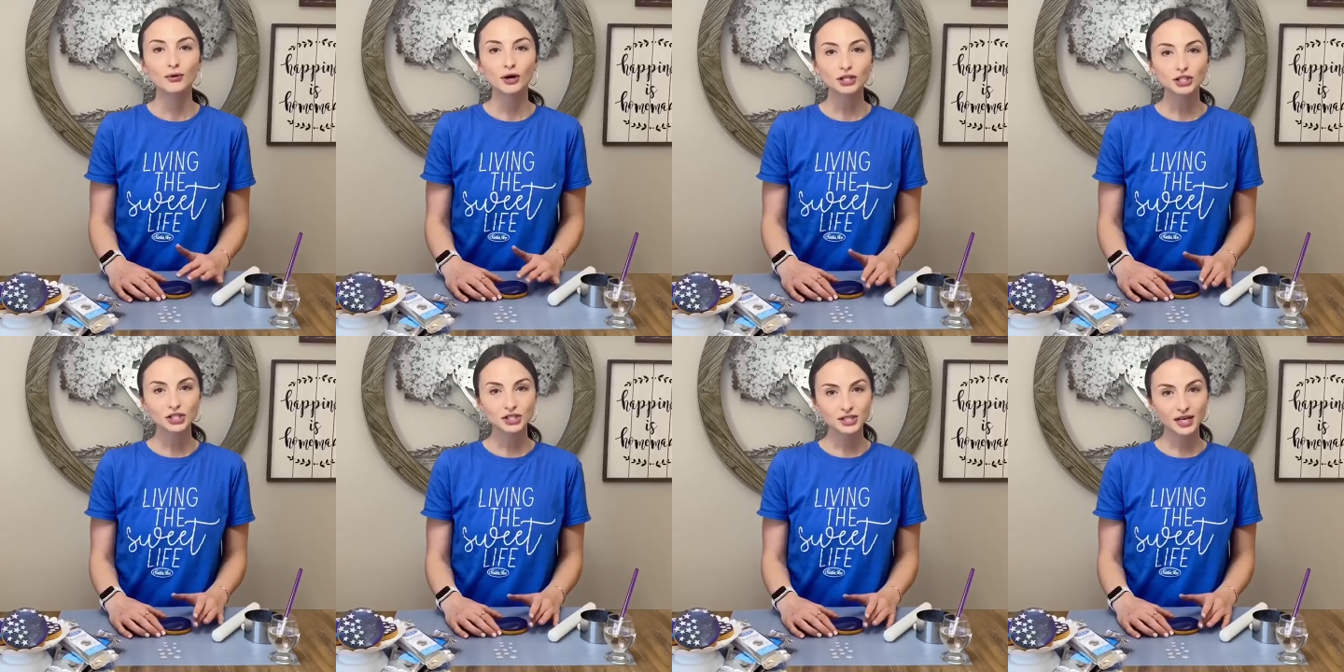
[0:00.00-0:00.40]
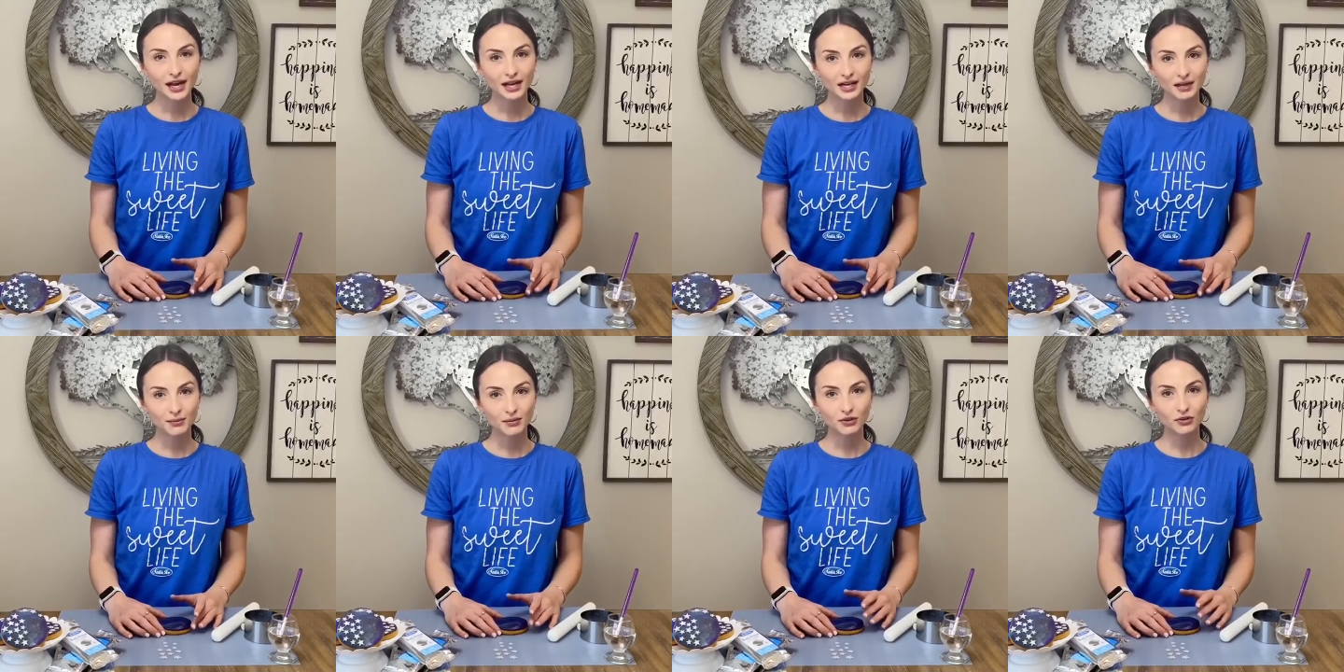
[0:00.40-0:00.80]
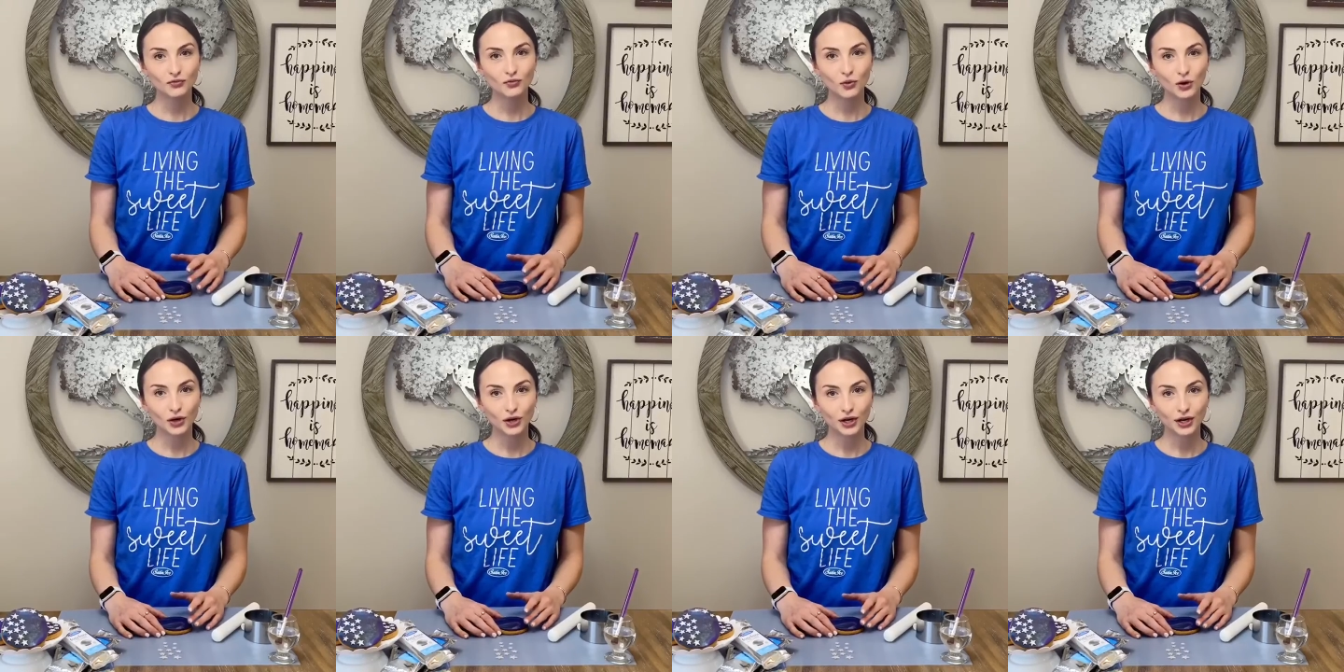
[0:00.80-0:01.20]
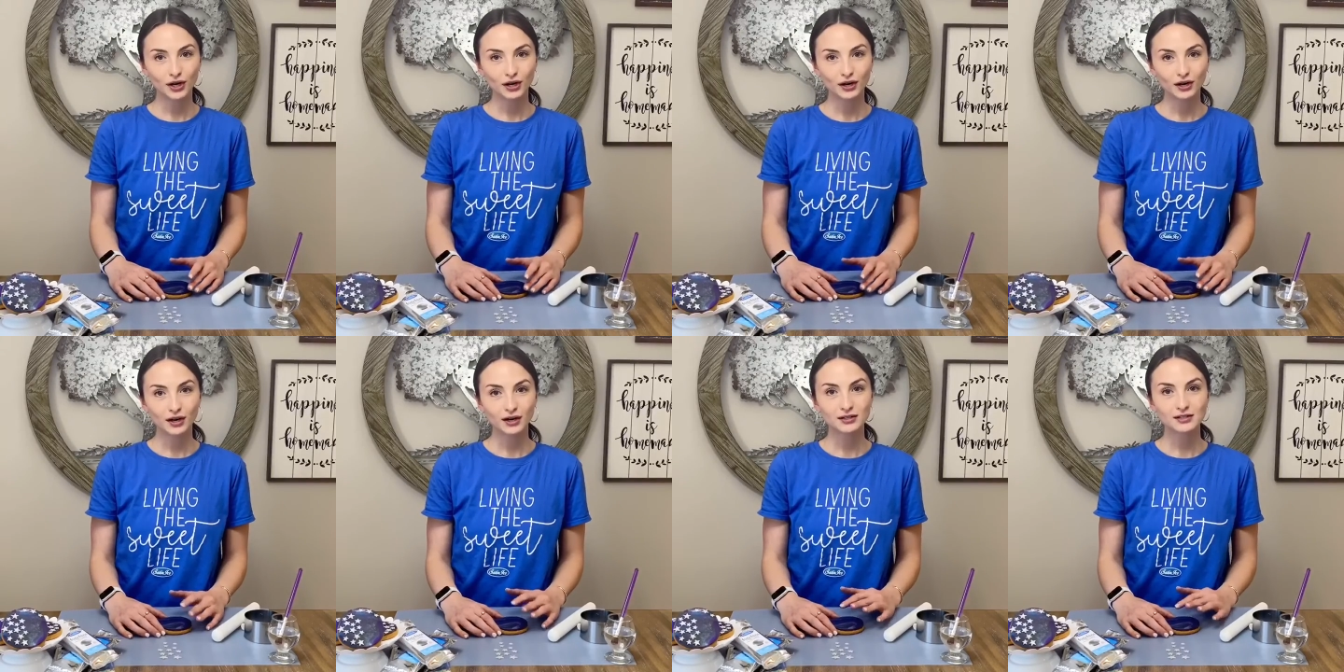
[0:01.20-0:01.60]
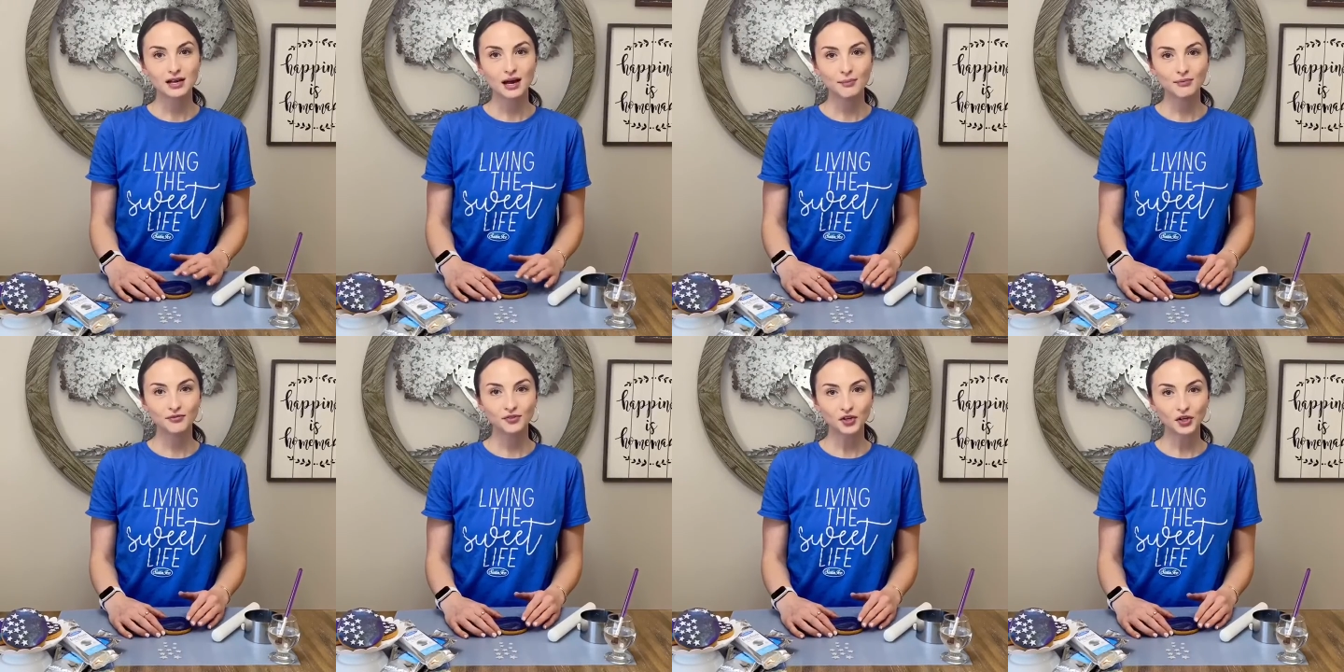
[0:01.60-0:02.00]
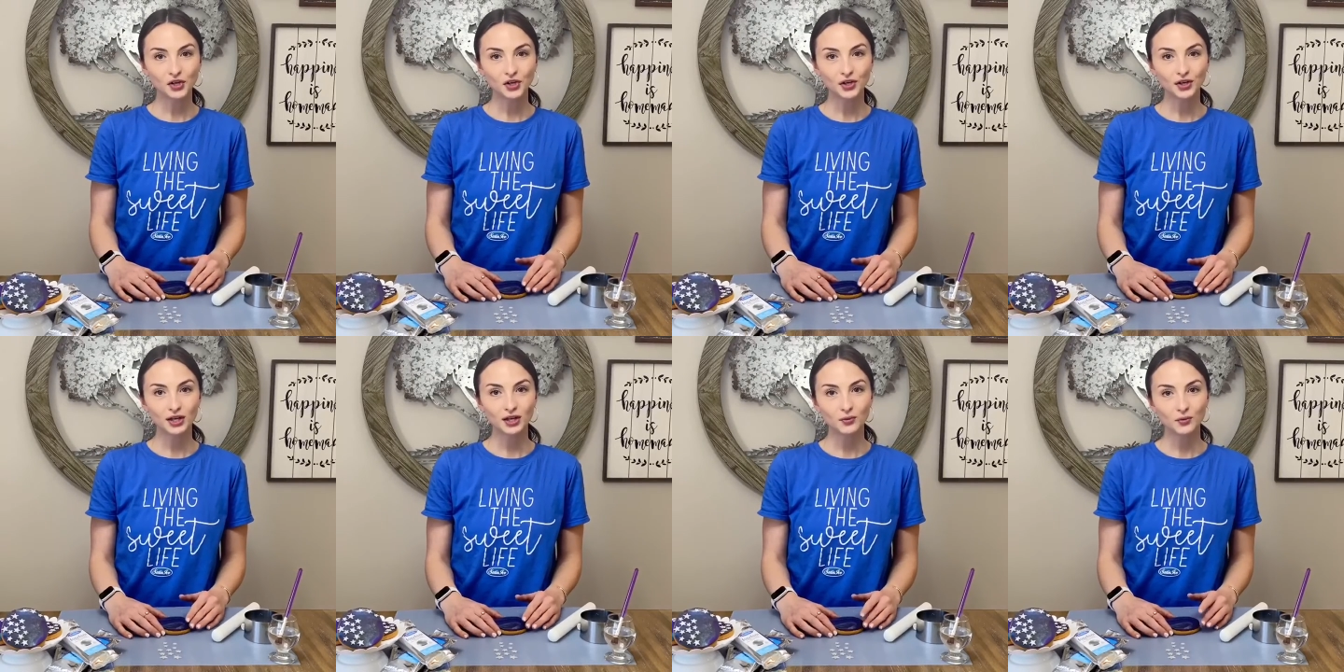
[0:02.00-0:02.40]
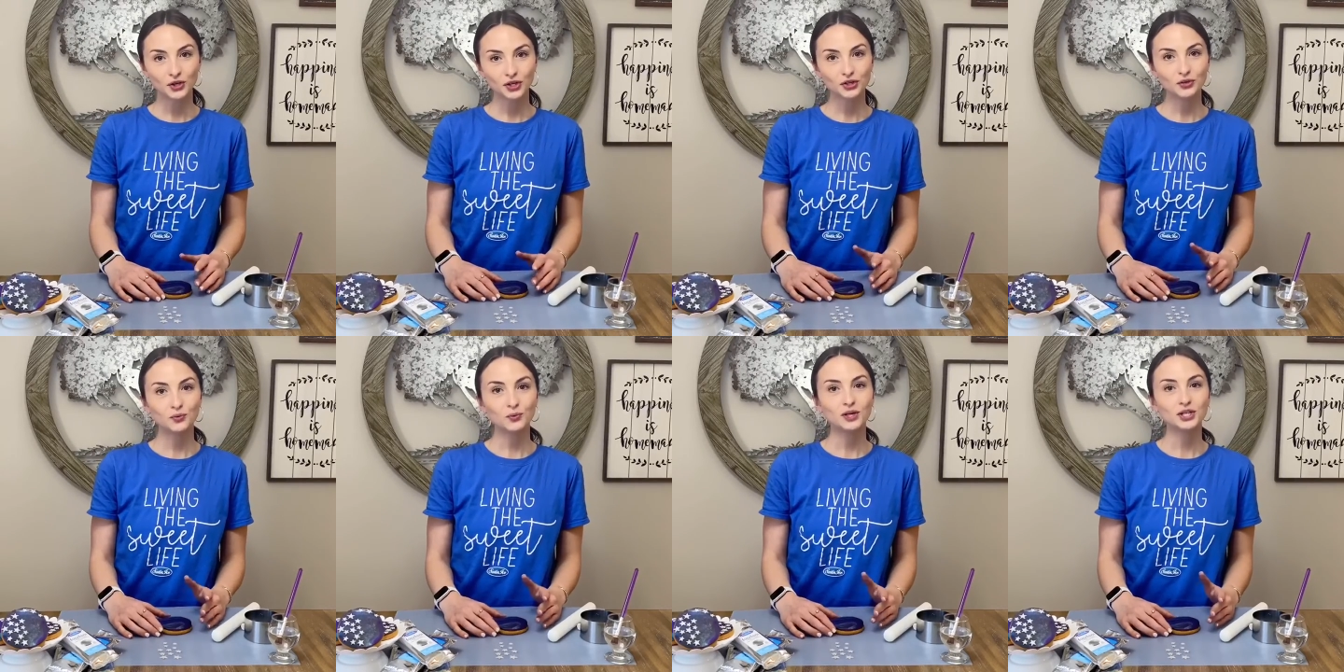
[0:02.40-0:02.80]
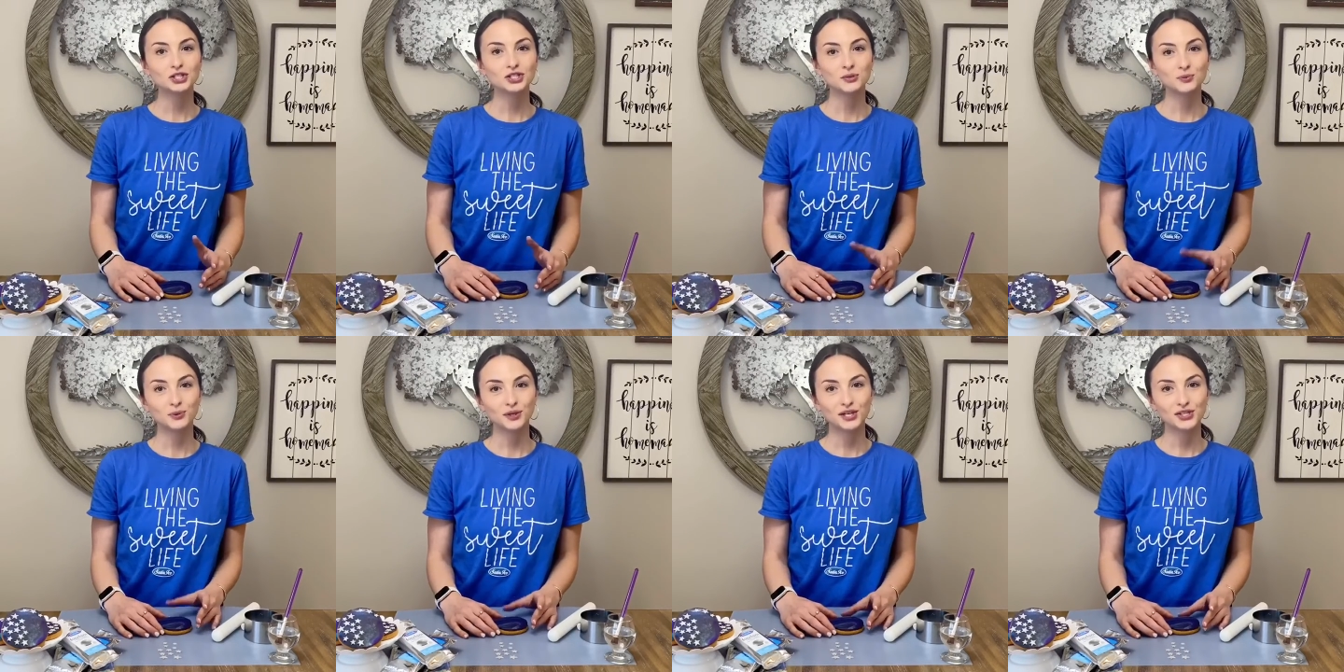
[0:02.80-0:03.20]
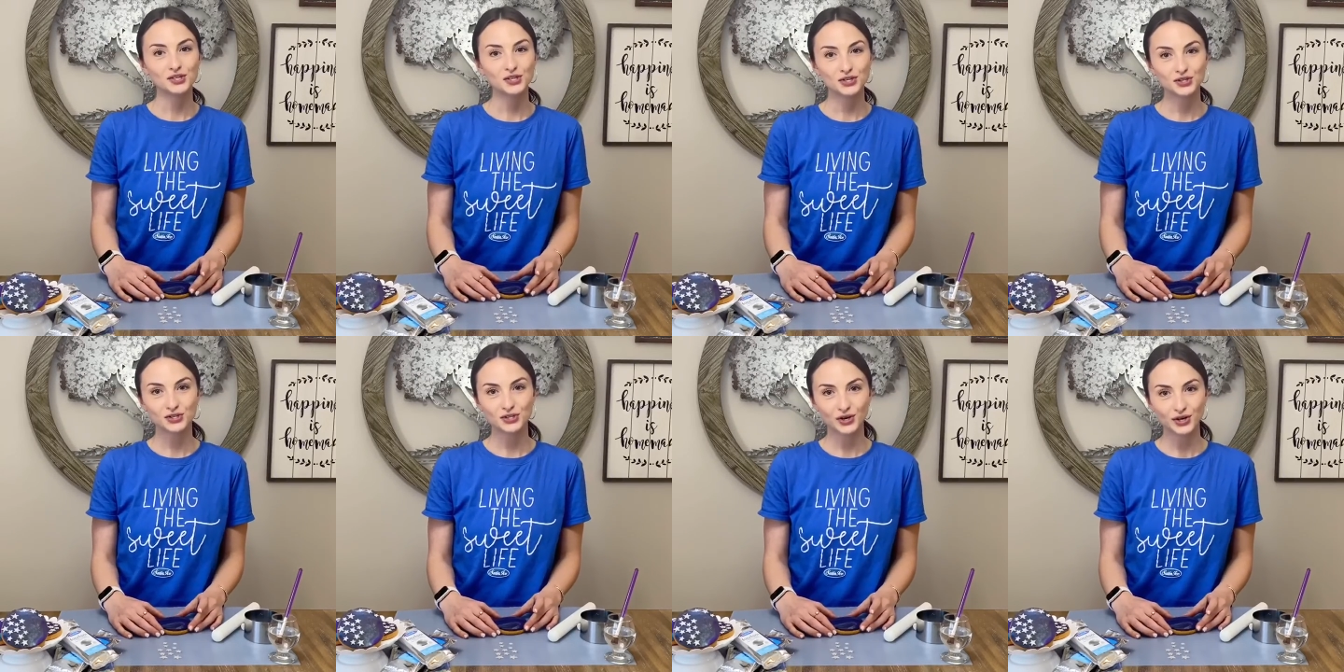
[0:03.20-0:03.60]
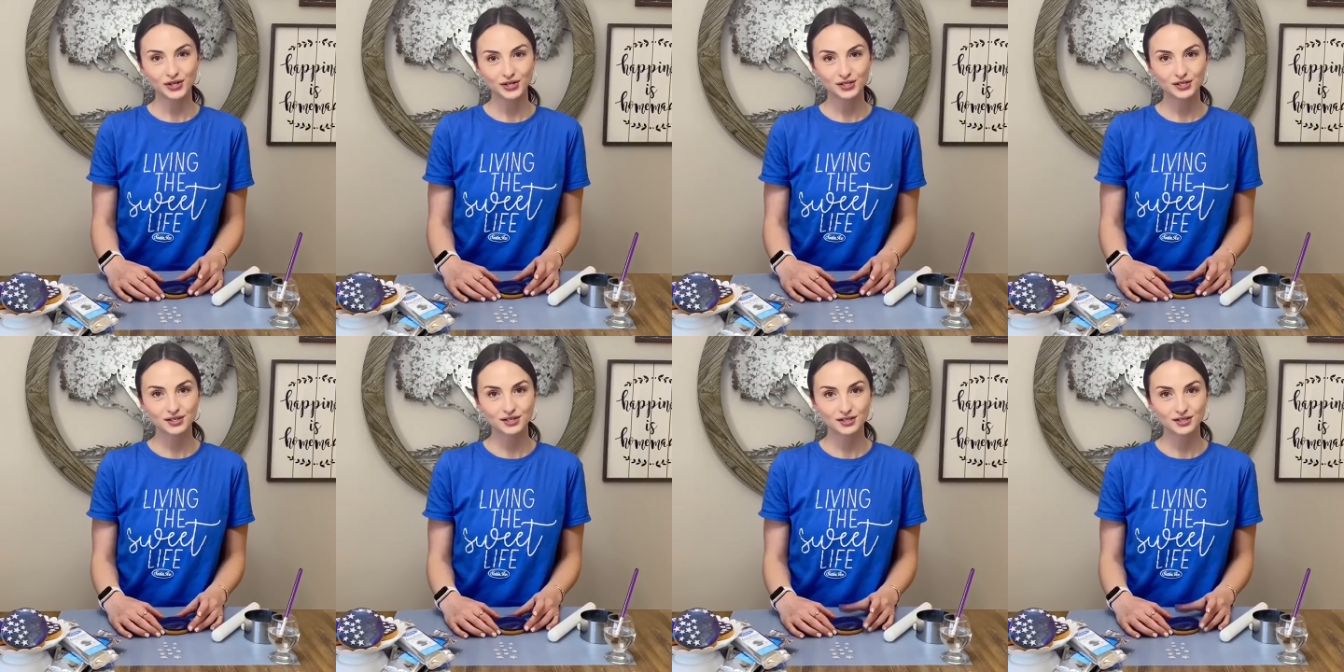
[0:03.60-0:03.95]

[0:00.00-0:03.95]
a tiny bit of water on top of your cookie where you wish to place your stars.